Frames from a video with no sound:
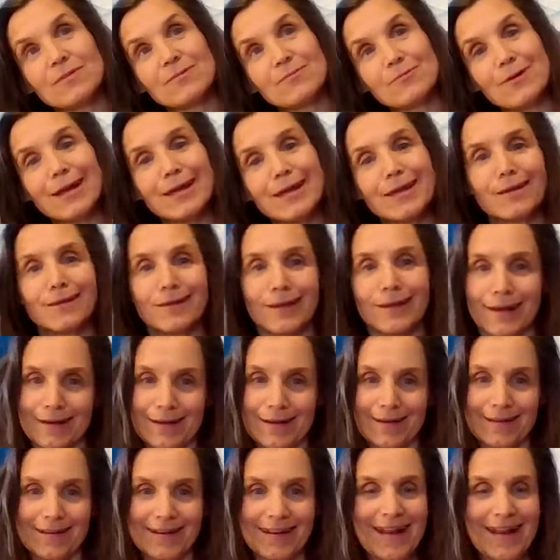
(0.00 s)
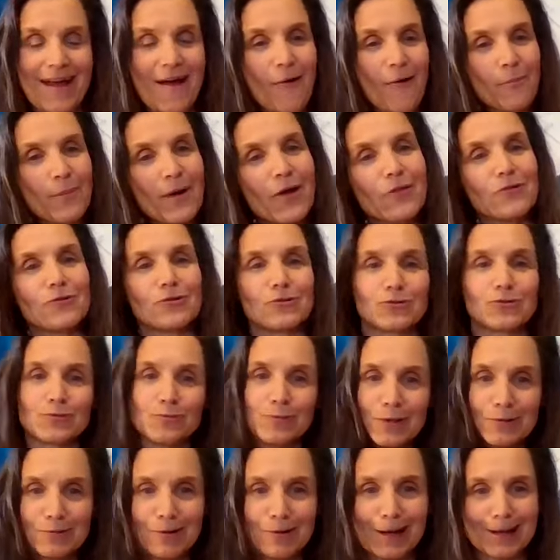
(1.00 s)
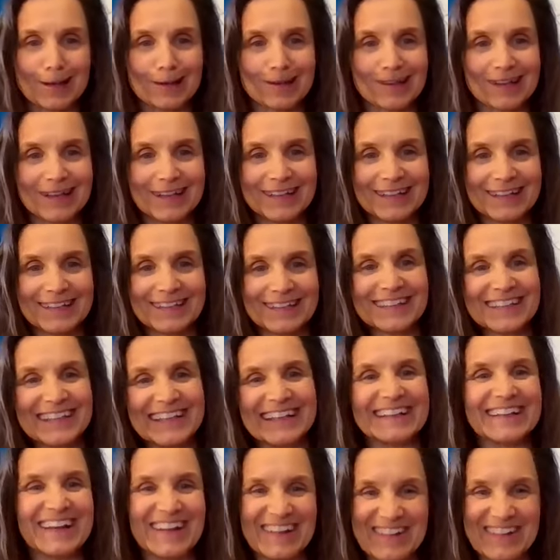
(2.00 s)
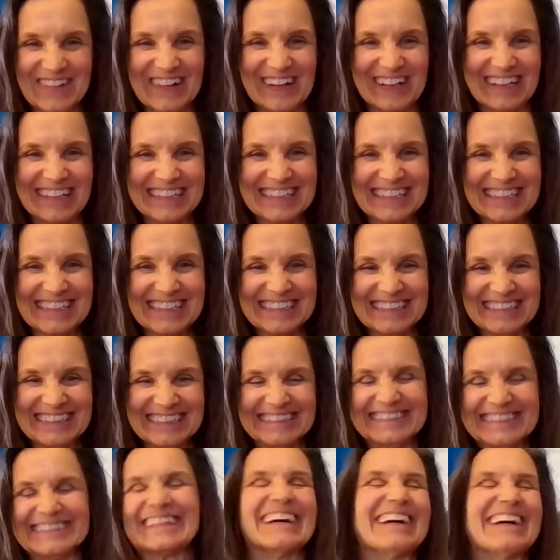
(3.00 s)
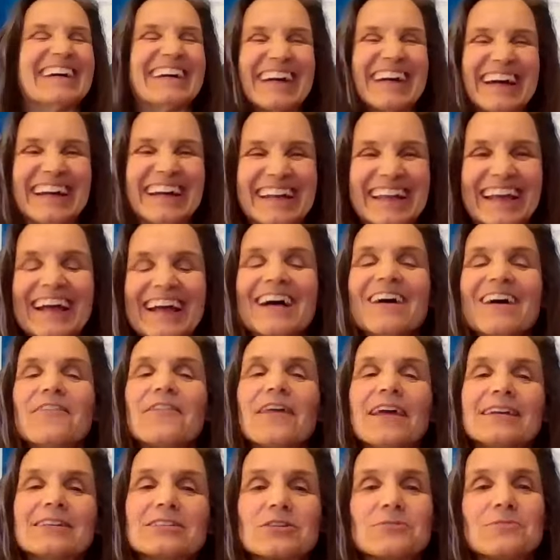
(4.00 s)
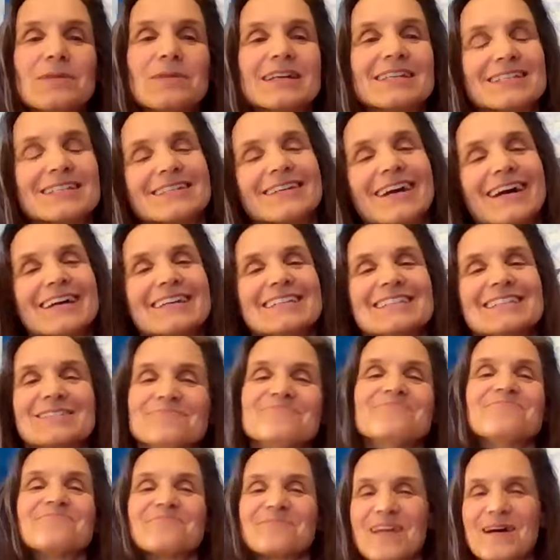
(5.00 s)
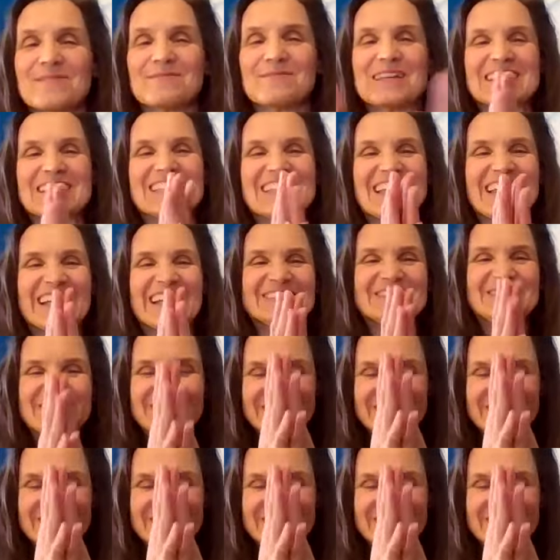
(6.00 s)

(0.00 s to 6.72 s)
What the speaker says: regulated and help others be regulated in our world. All right. Thanks so much, you guys. Namaste.